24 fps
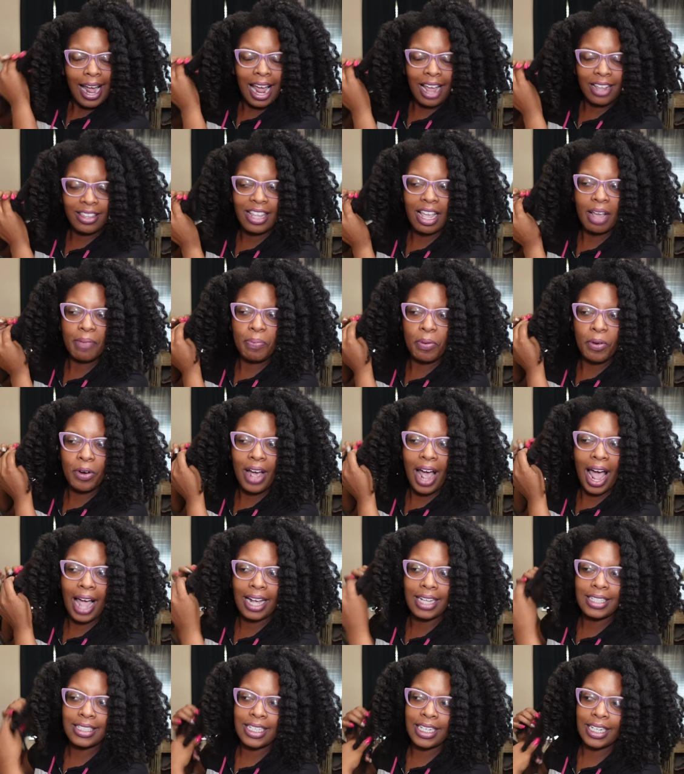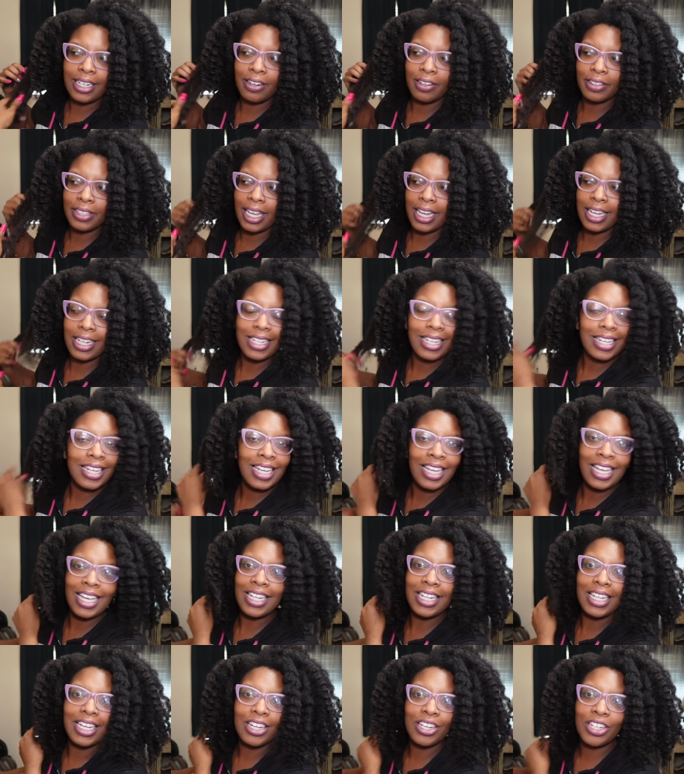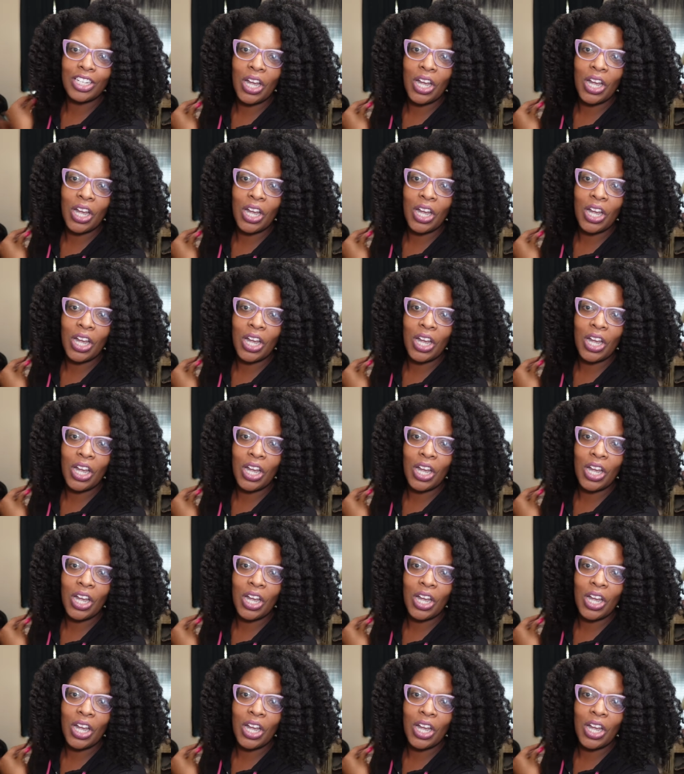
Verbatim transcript: At that point, I could tell that he didn't